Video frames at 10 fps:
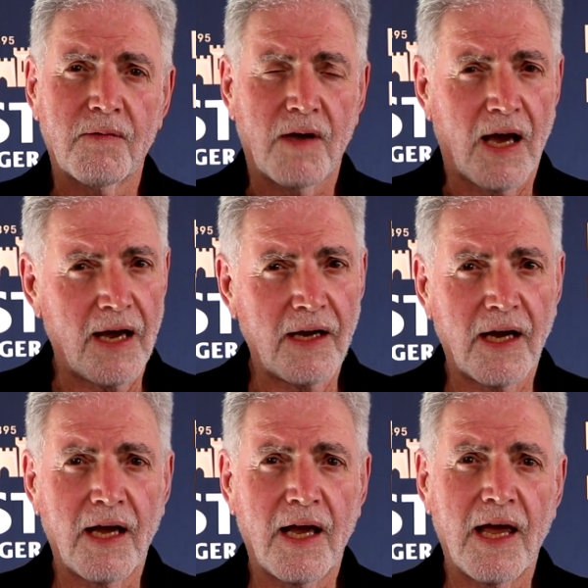
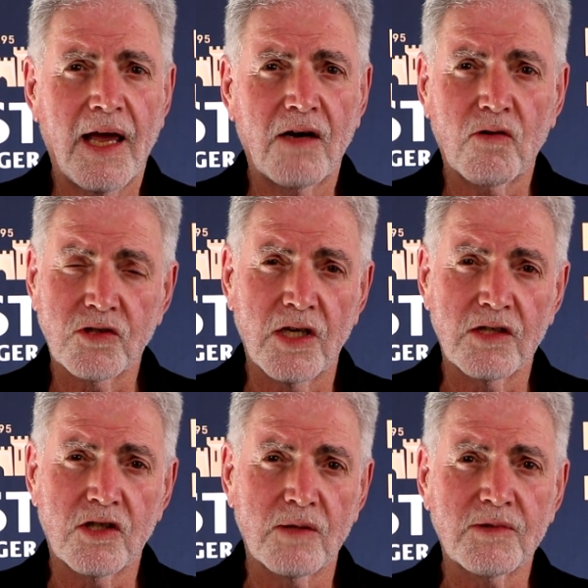hunger and also
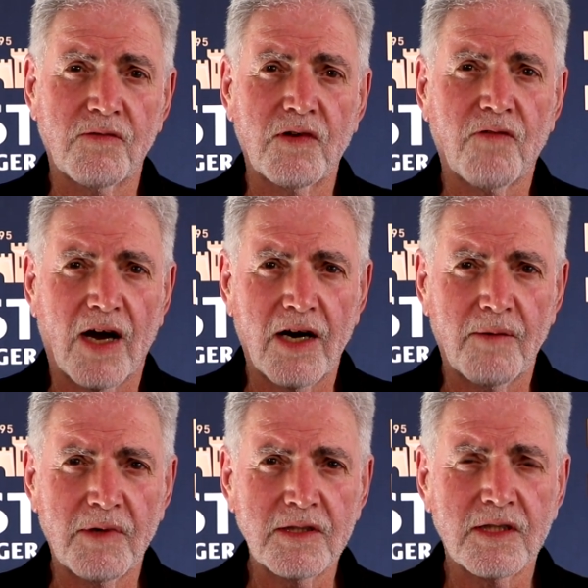in terms of
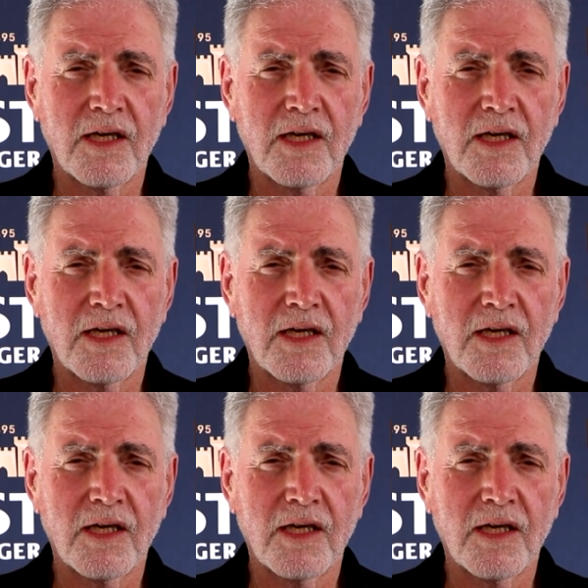environment.